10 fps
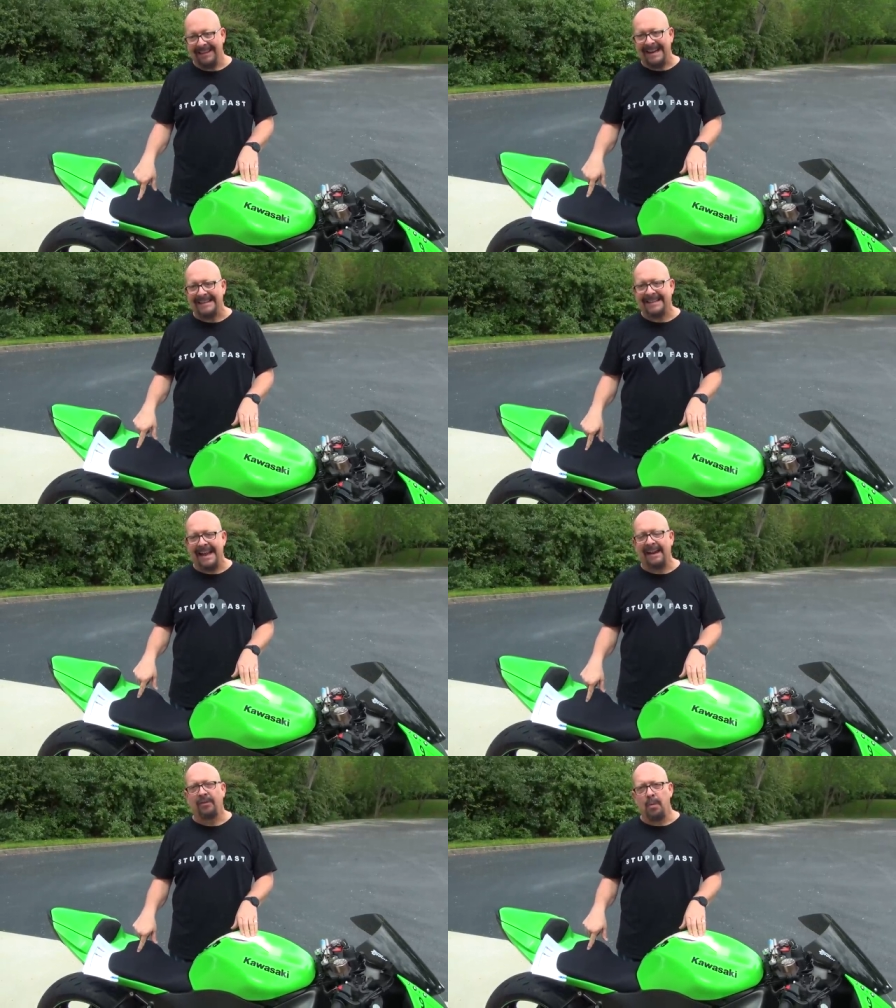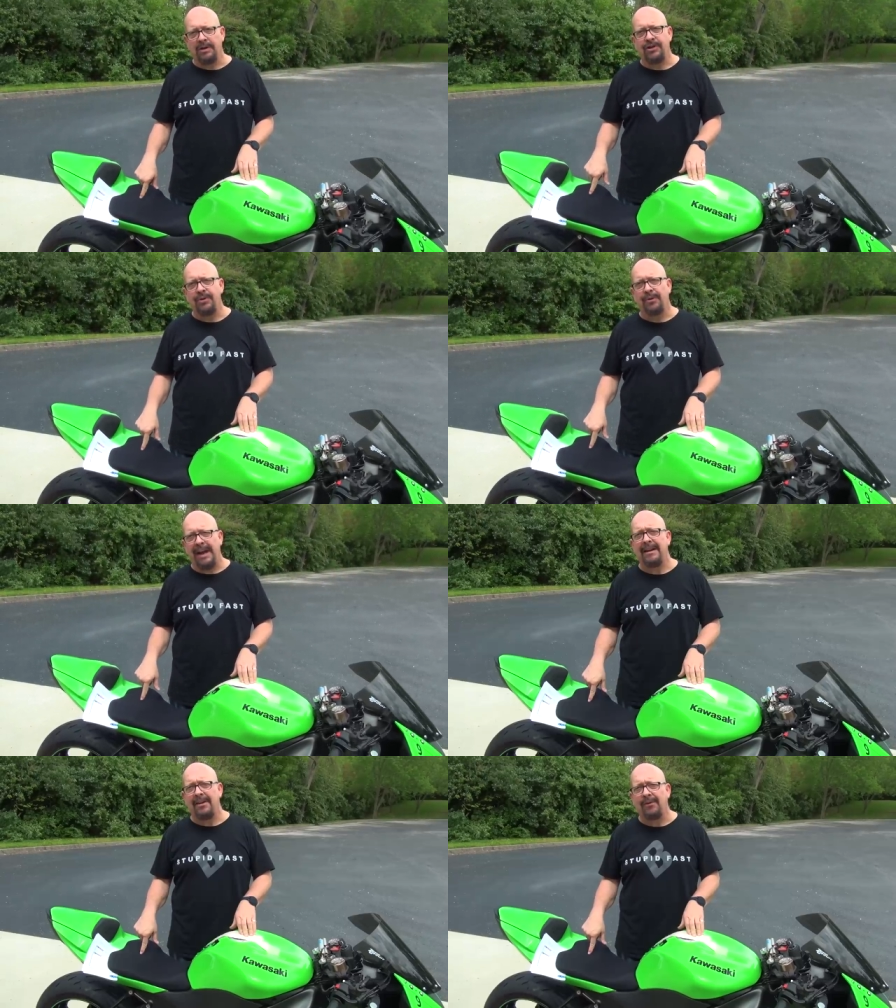These things, once you
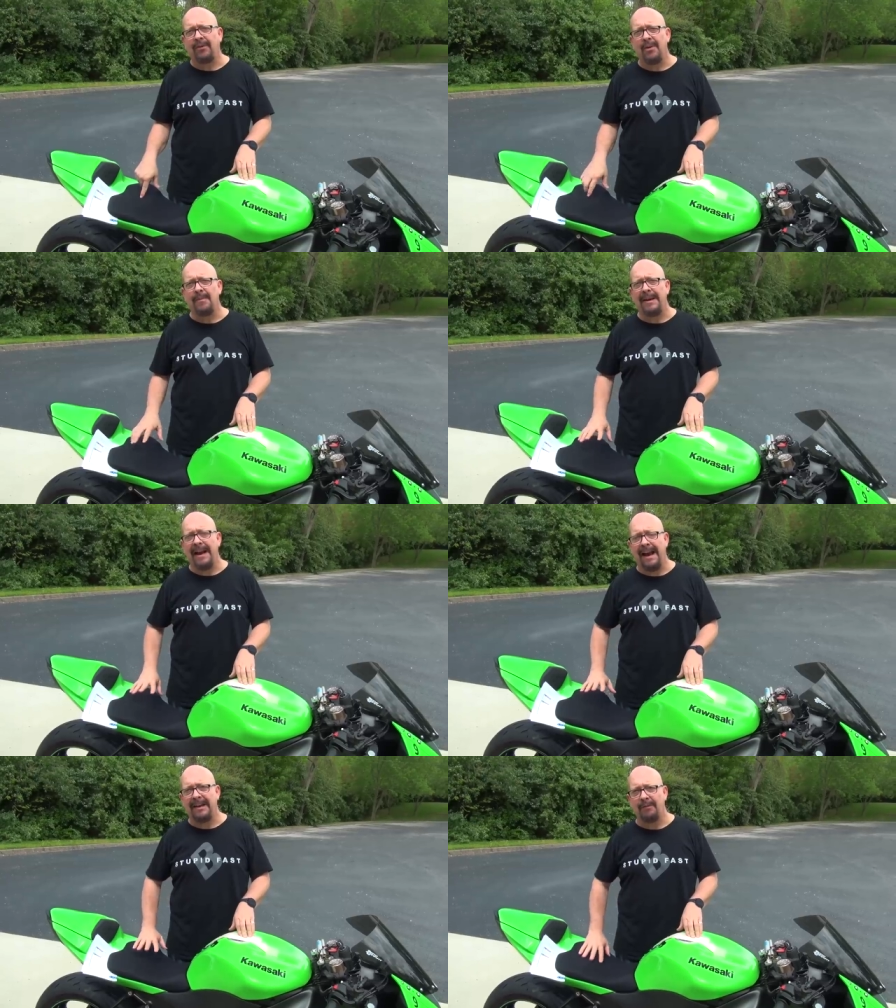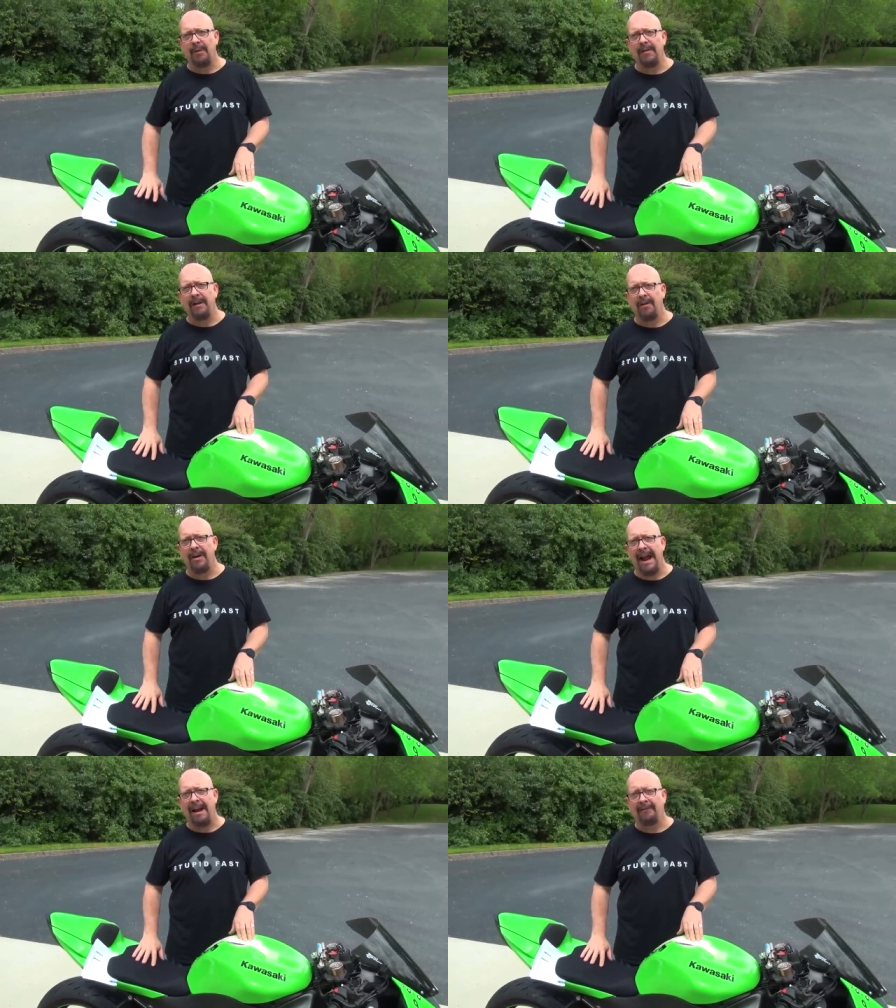get used to them and you really
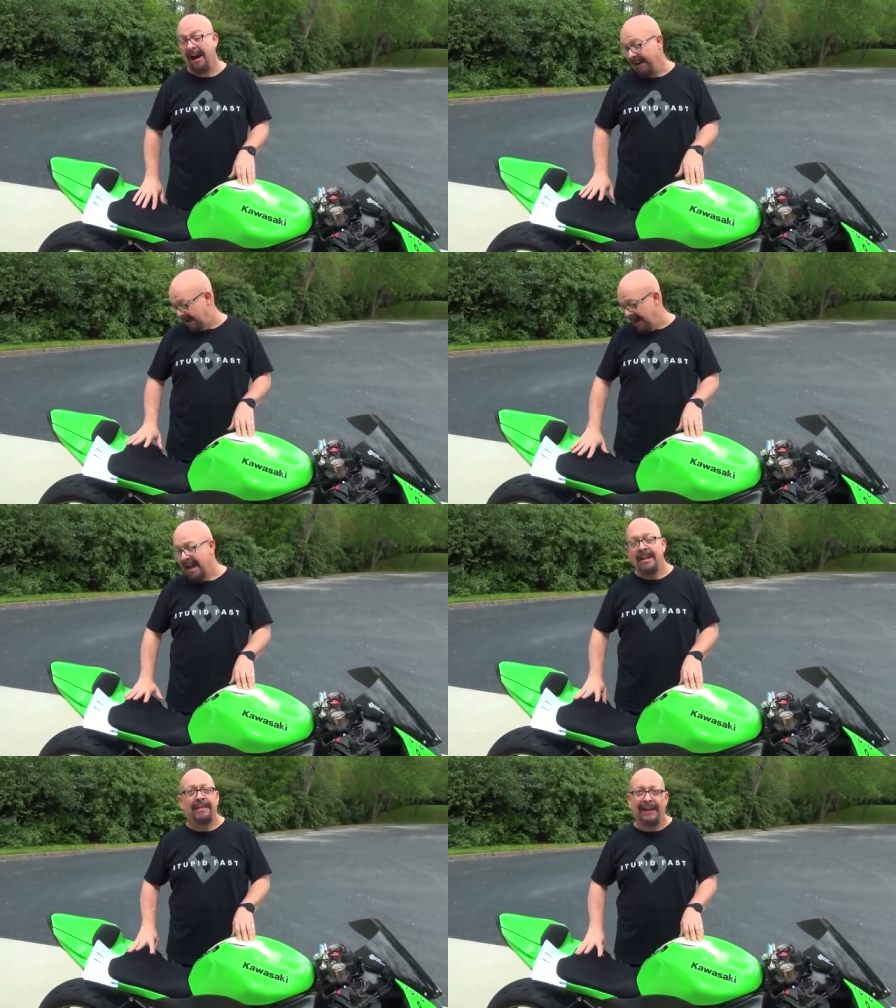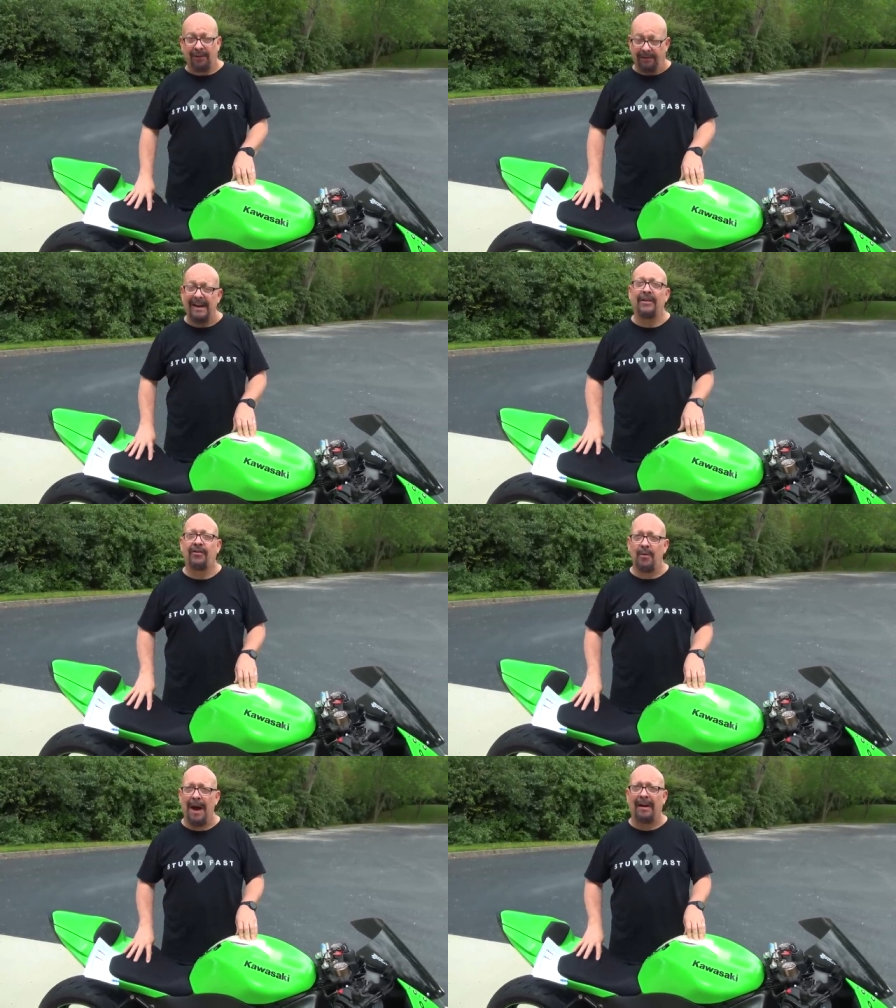learn how to ride, then these will
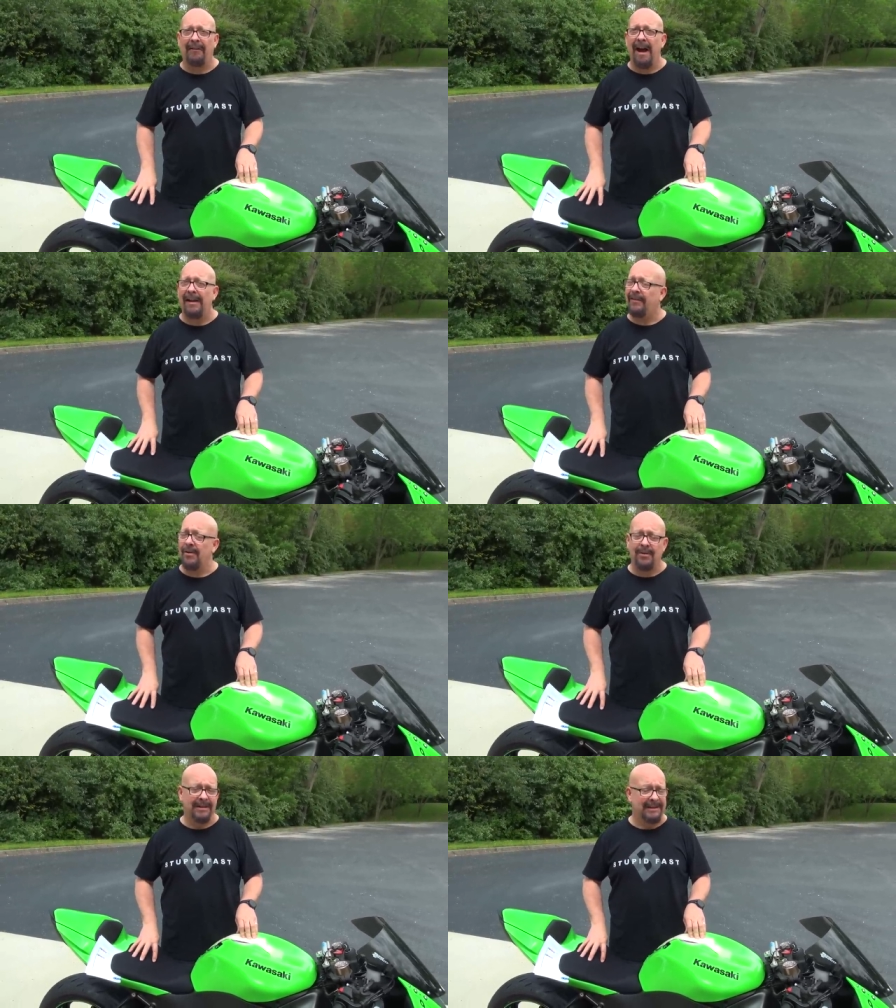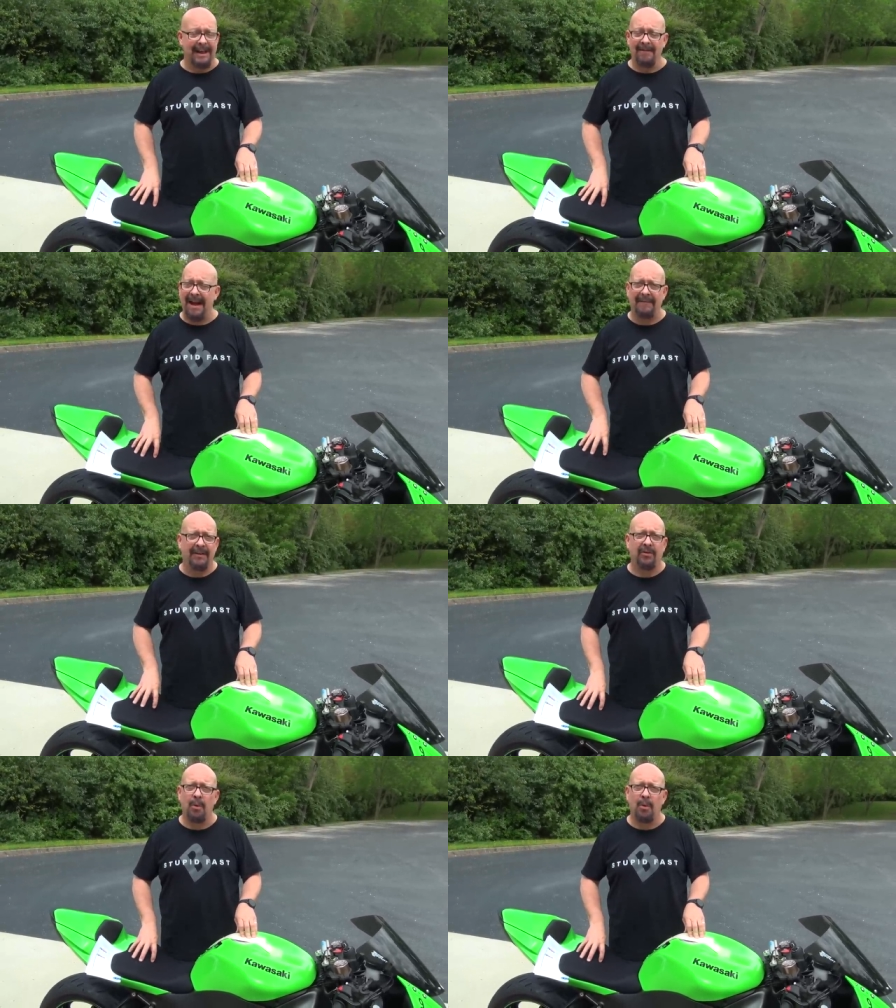teach you how to ride too, because they don't have the